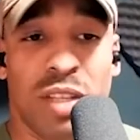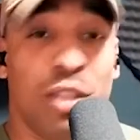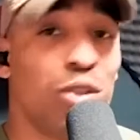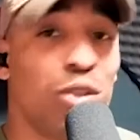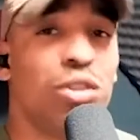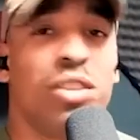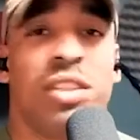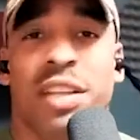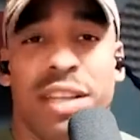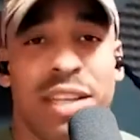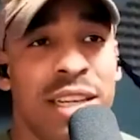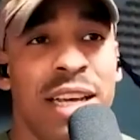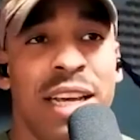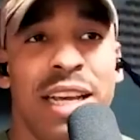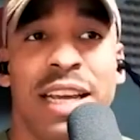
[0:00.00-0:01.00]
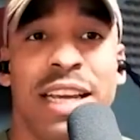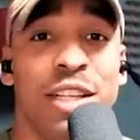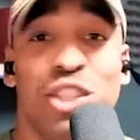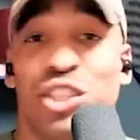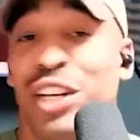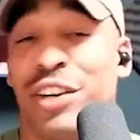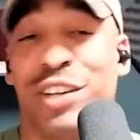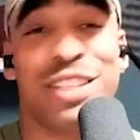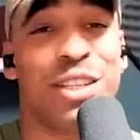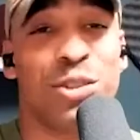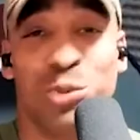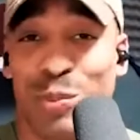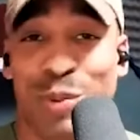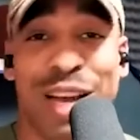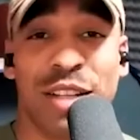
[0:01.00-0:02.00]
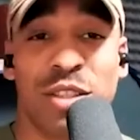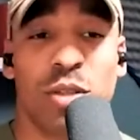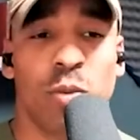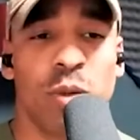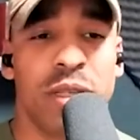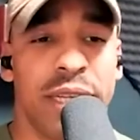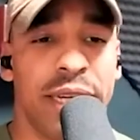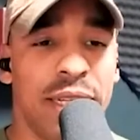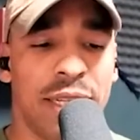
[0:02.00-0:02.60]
interested in sharing this with a pastor one day?